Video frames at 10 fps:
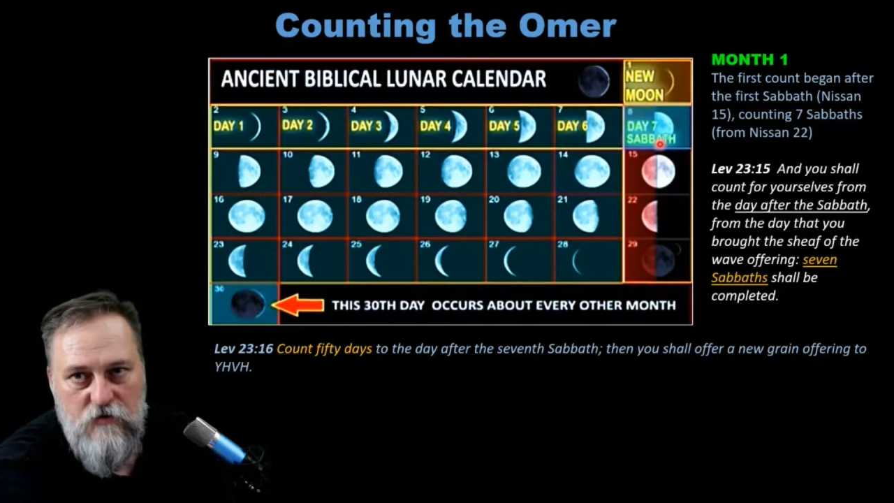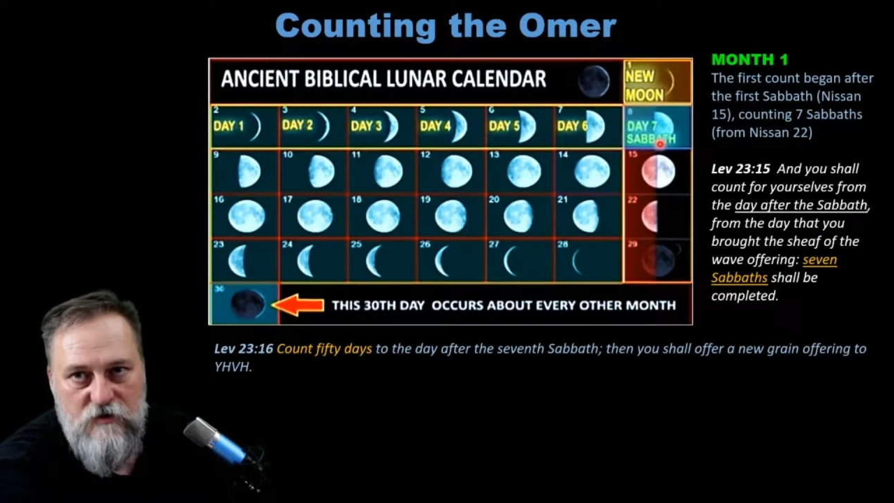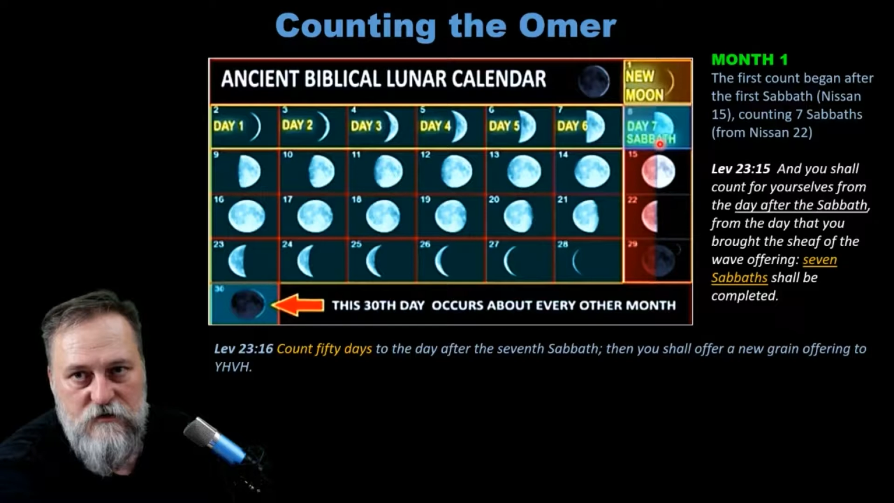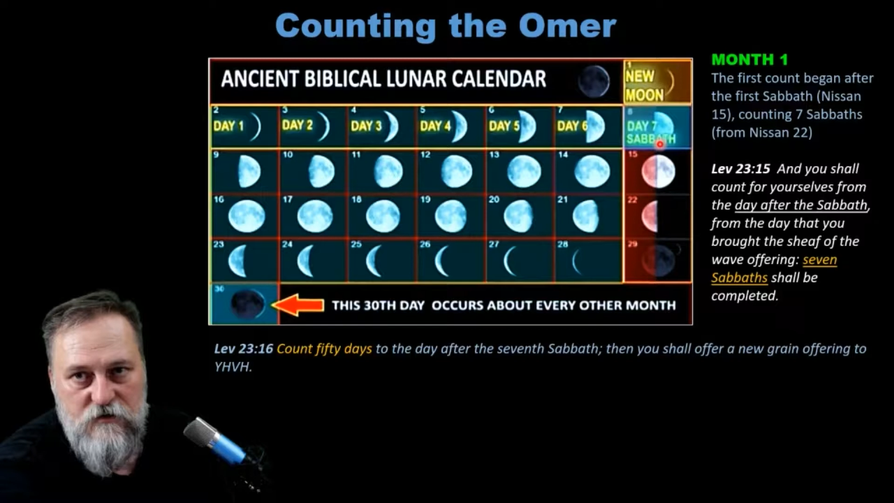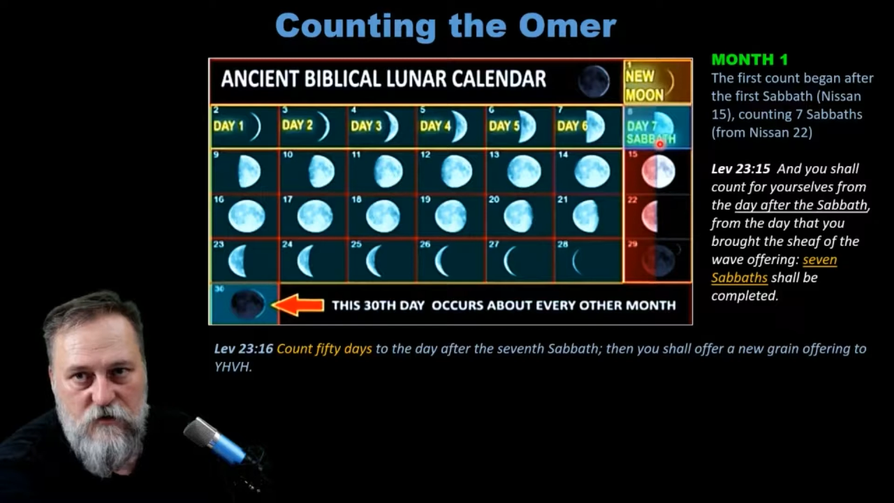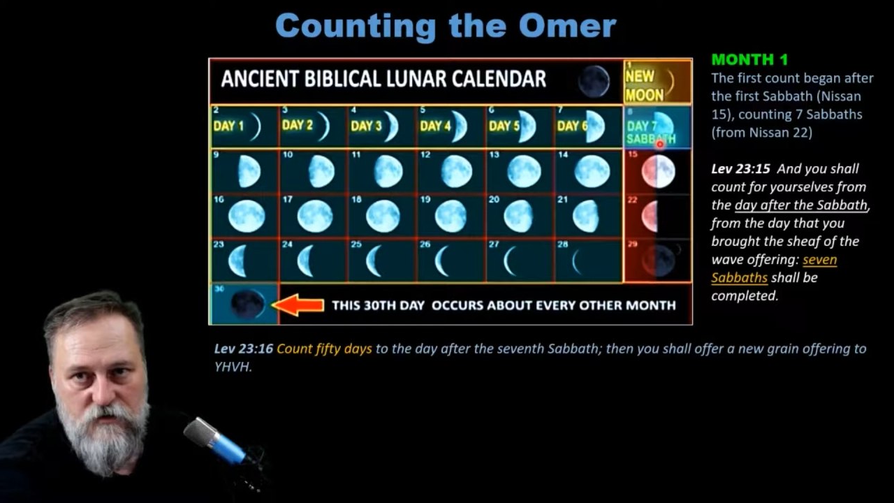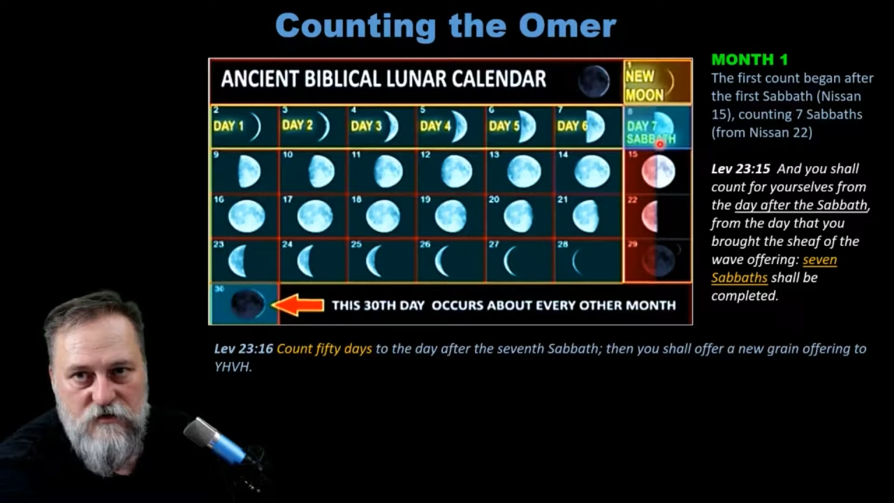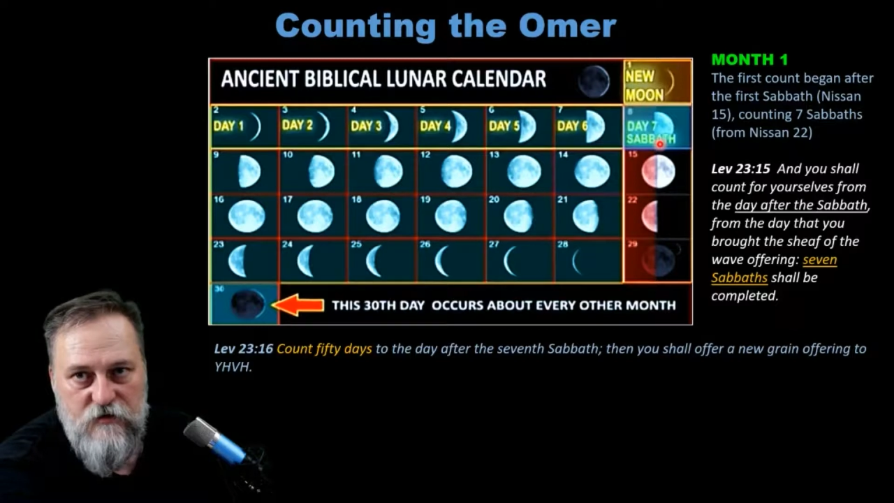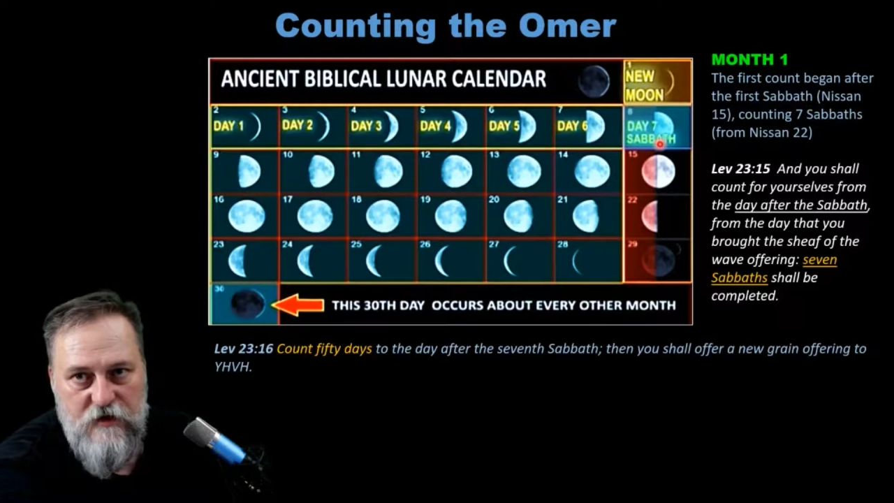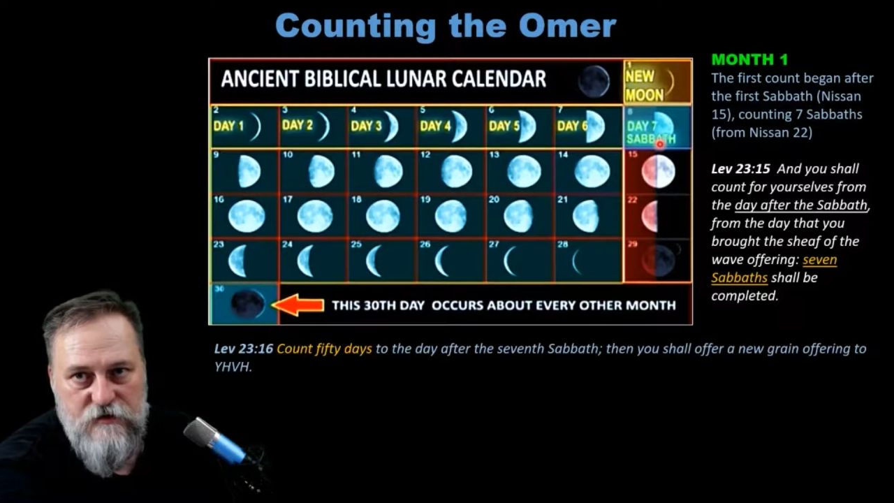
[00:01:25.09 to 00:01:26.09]
which is Rosh
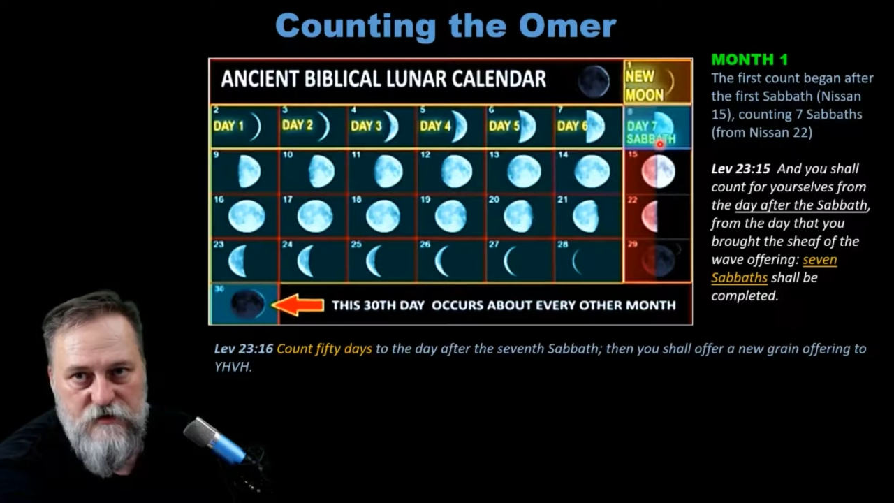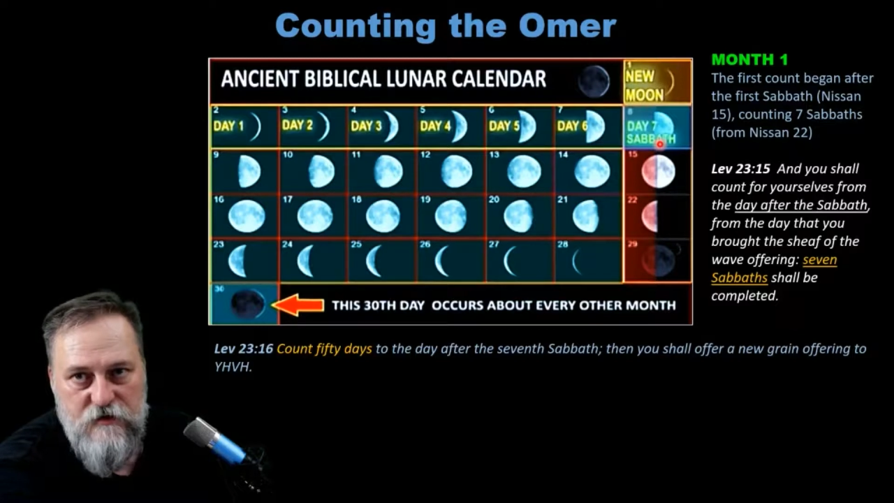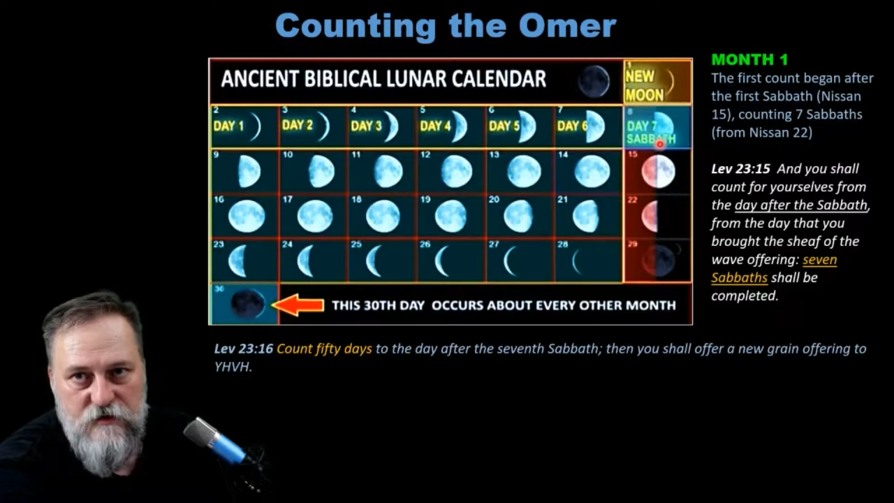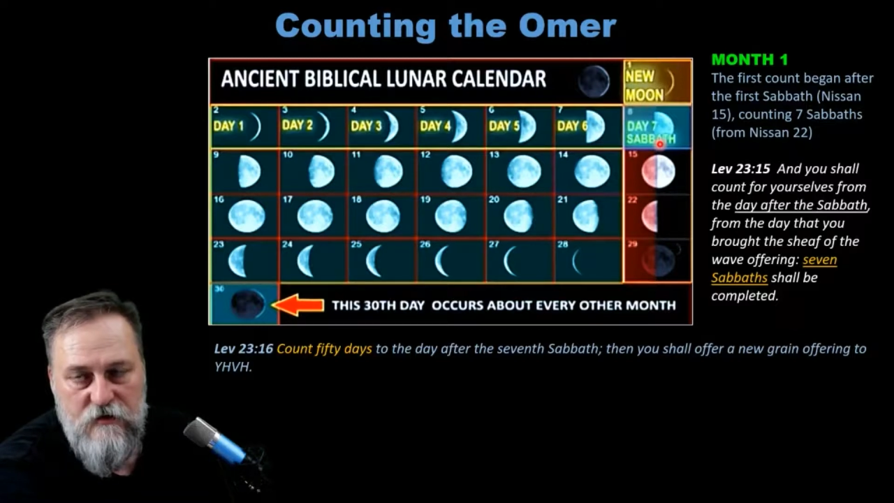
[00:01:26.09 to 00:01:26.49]
Chodesh,